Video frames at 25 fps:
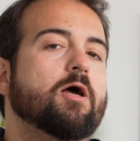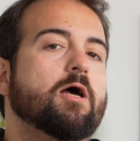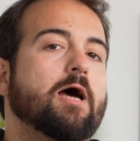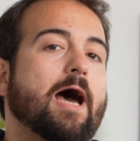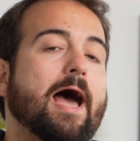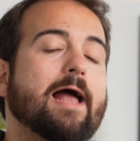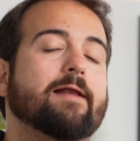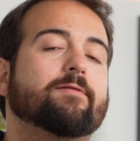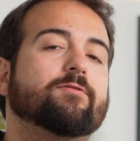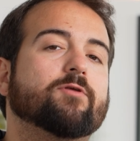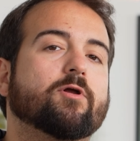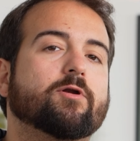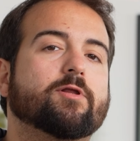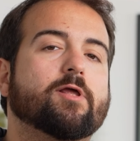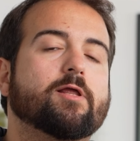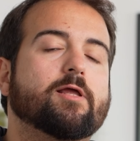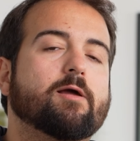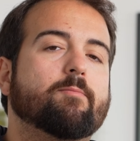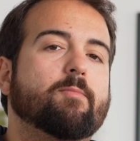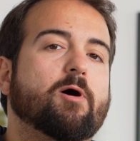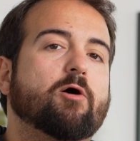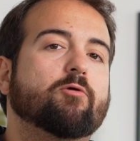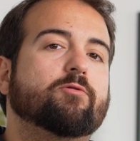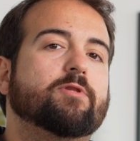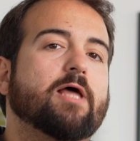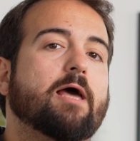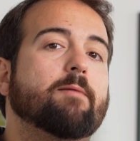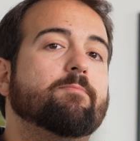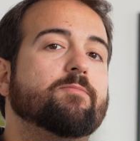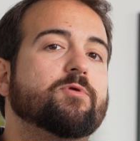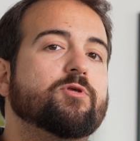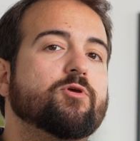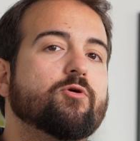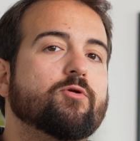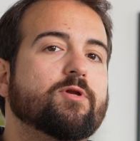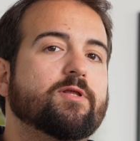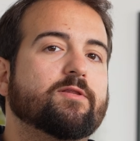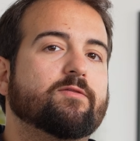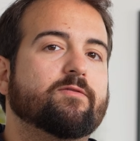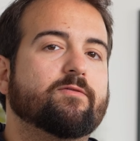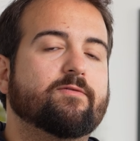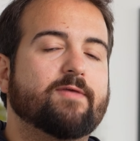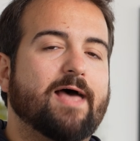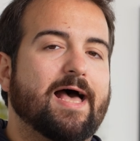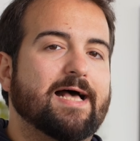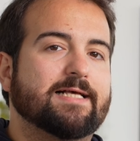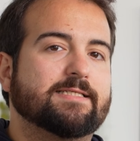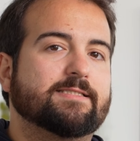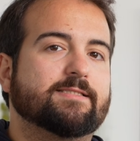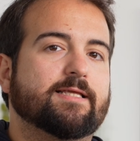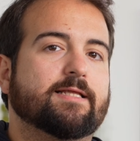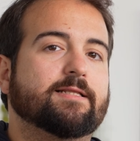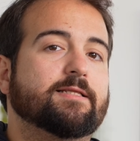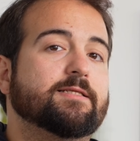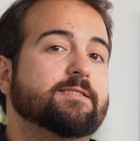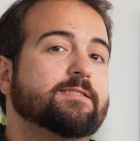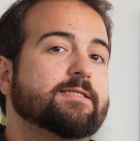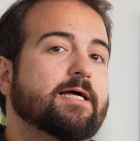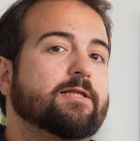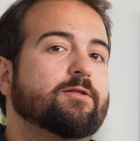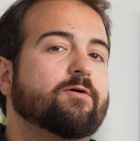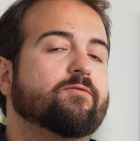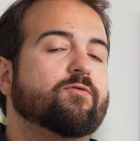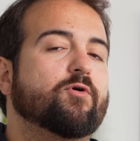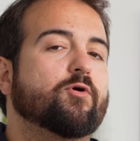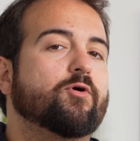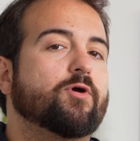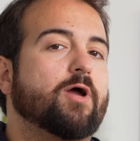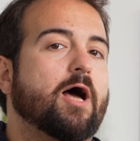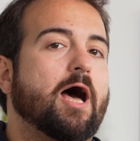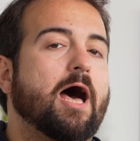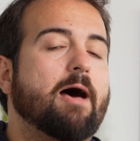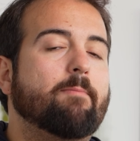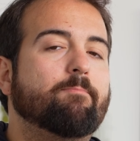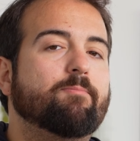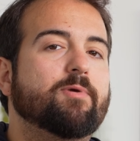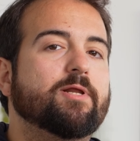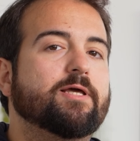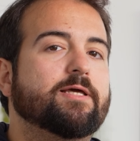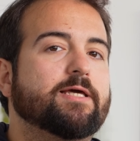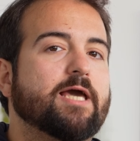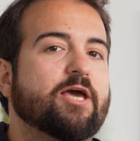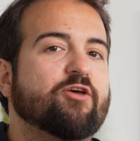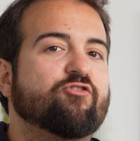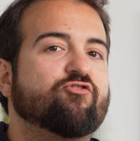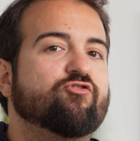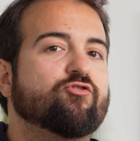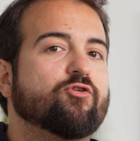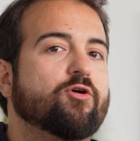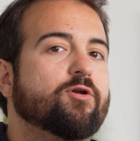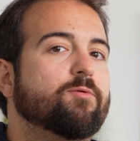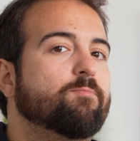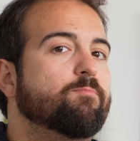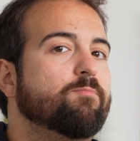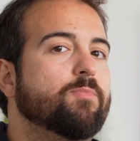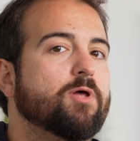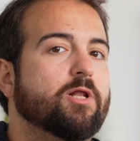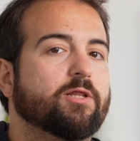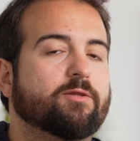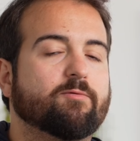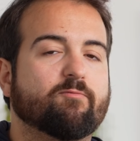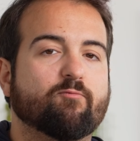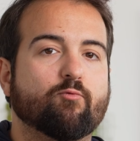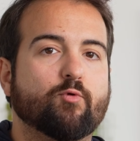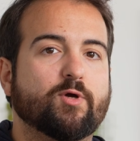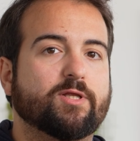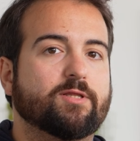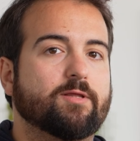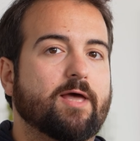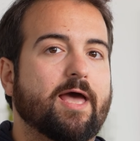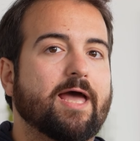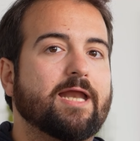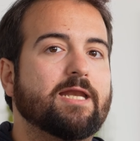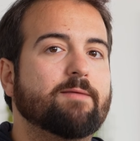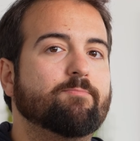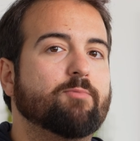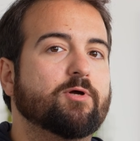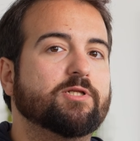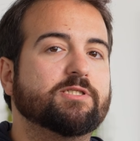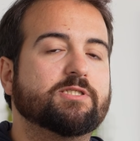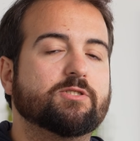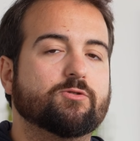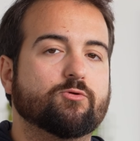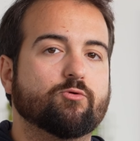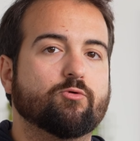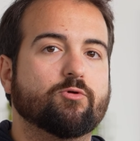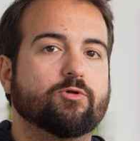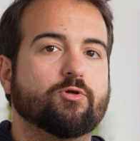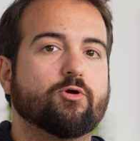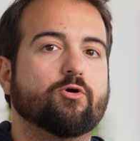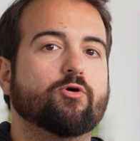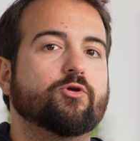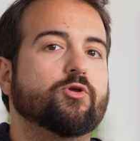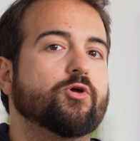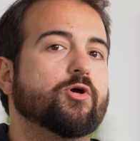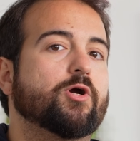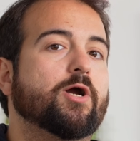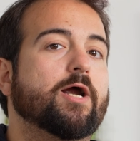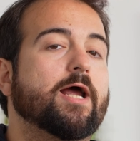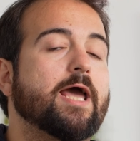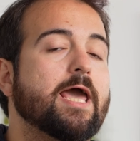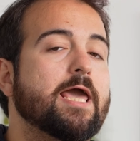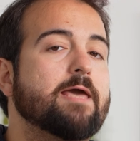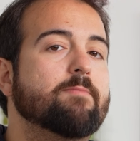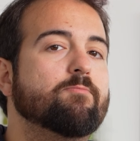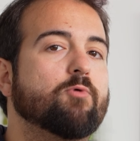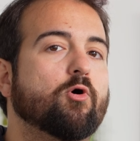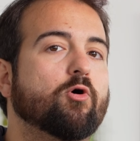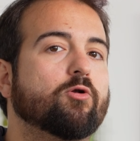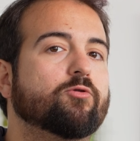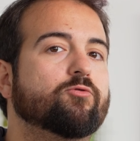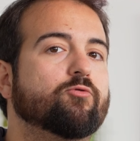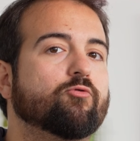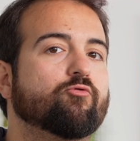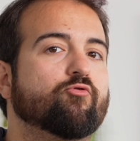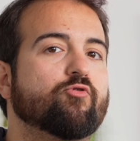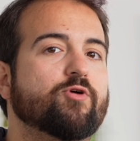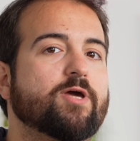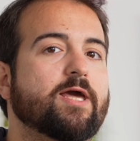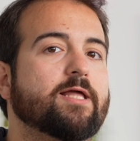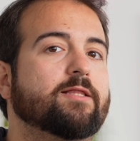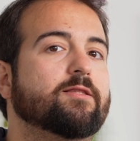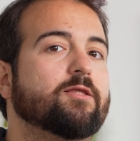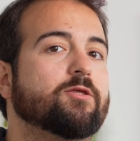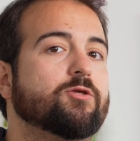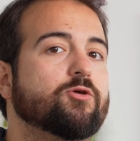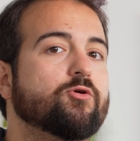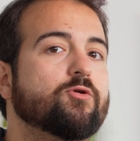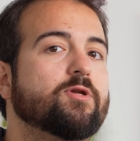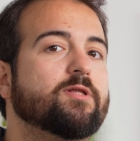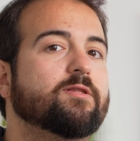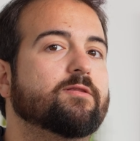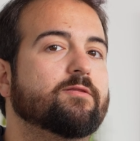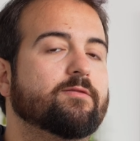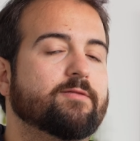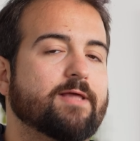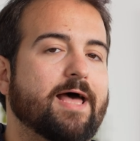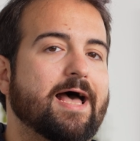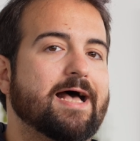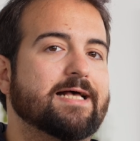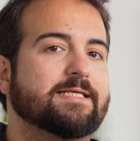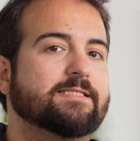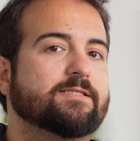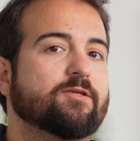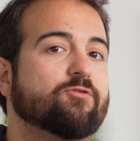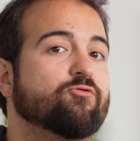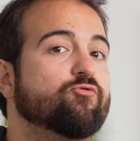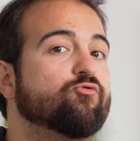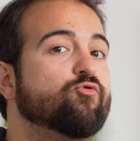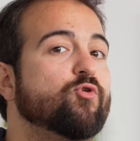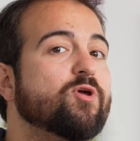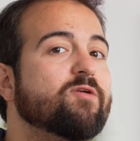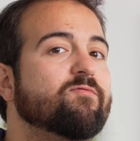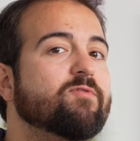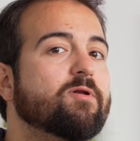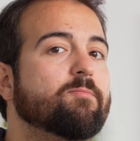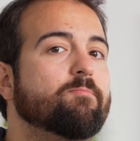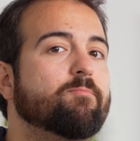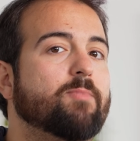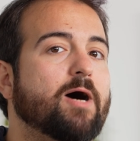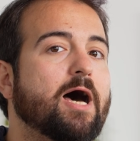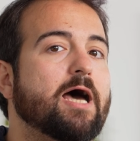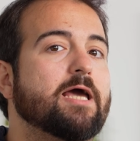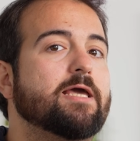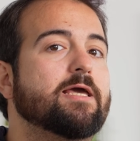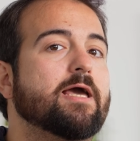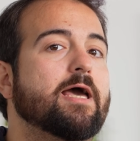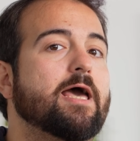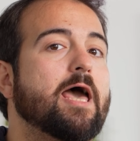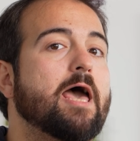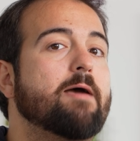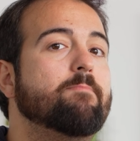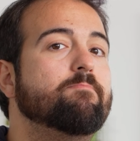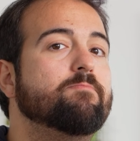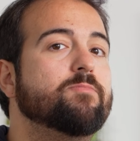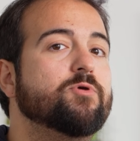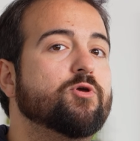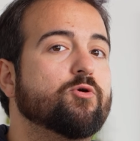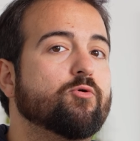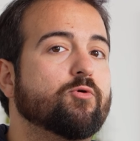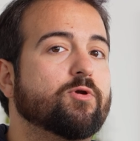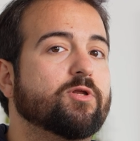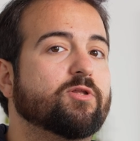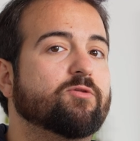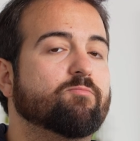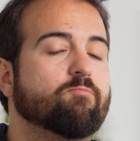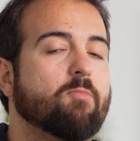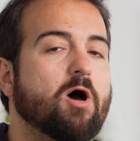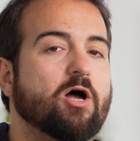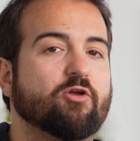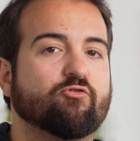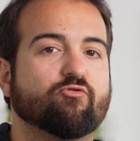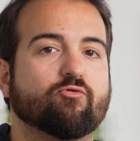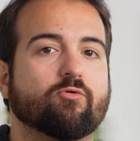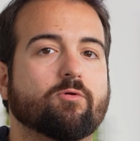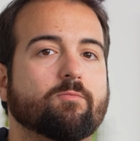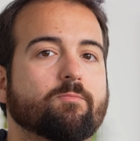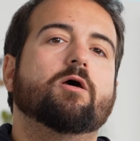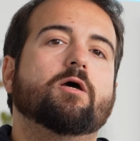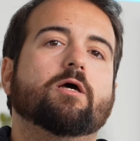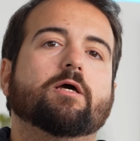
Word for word: I'm talking about MUnit tasks, and inside of your application built with Anypoint Studio, you are able to create a unit task driven by MUnit module.